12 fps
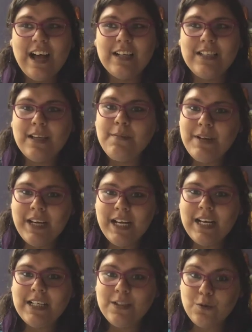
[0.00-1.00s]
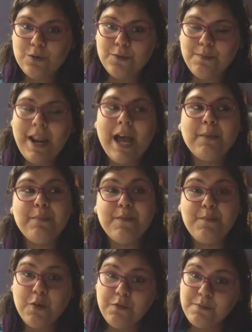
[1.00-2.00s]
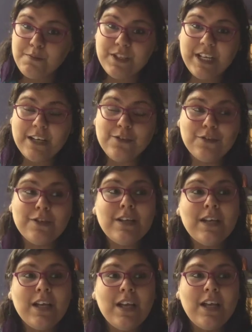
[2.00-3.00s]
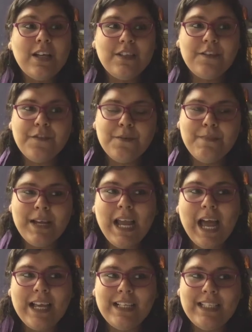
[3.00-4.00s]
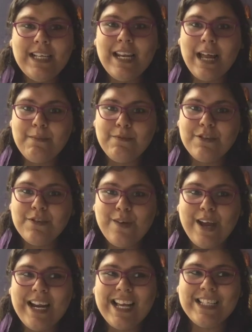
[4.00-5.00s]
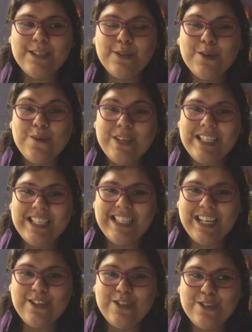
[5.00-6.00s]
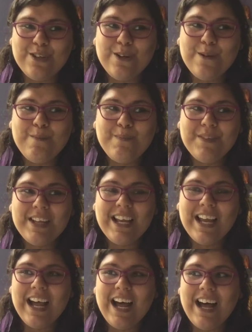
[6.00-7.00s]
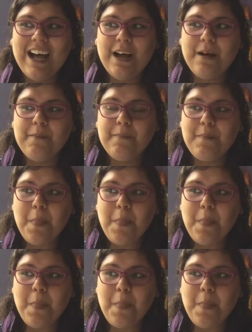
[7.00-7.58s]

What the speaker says: Tourmaline is also black, but more for protection. So for me, I see labradorite as the quintessential um,